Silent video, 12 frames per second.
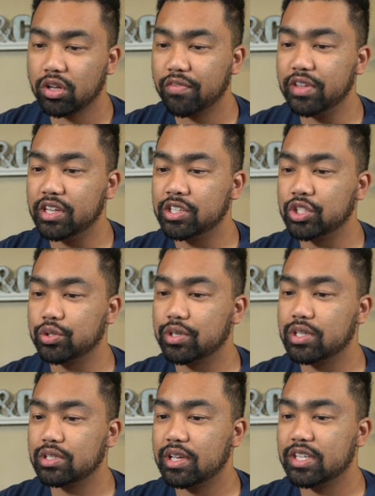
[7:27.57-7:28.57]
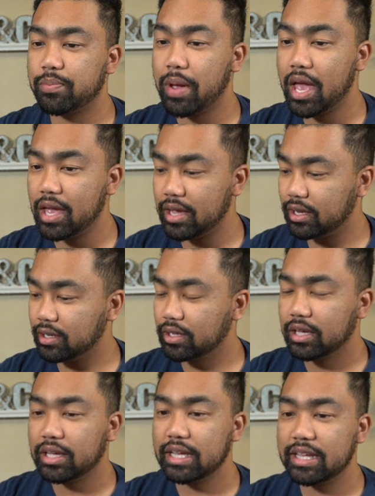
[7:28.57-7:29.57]
of the interest is paid
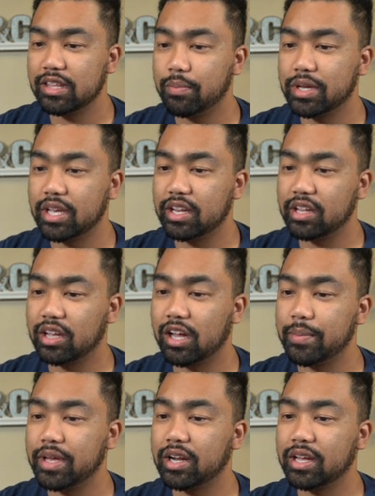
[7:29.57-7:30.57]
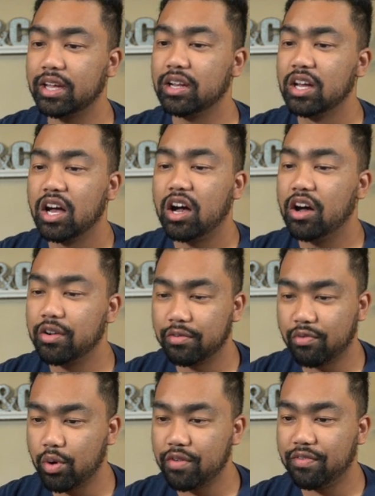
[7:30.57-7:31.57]
in the beginning. I mean, again,
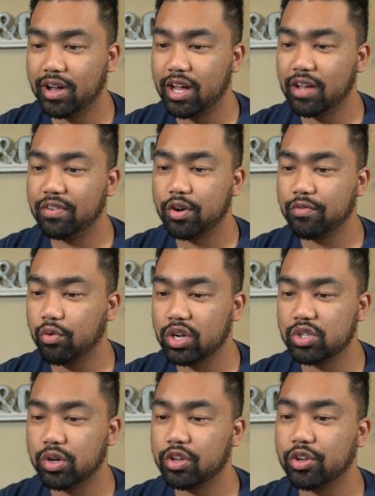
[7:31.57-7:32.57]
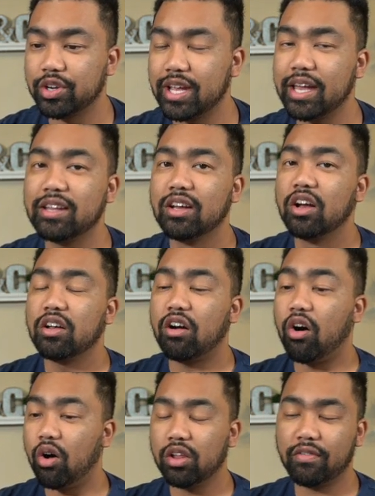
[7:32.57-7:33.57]
145, 142, 138,
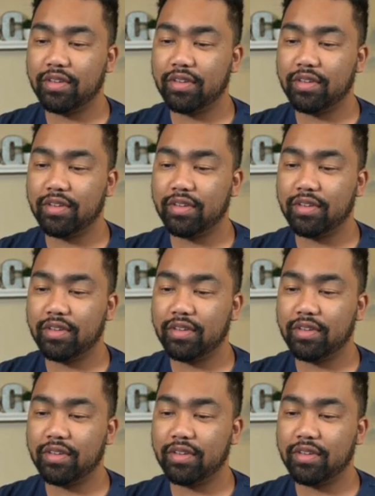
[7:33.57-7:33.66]
all of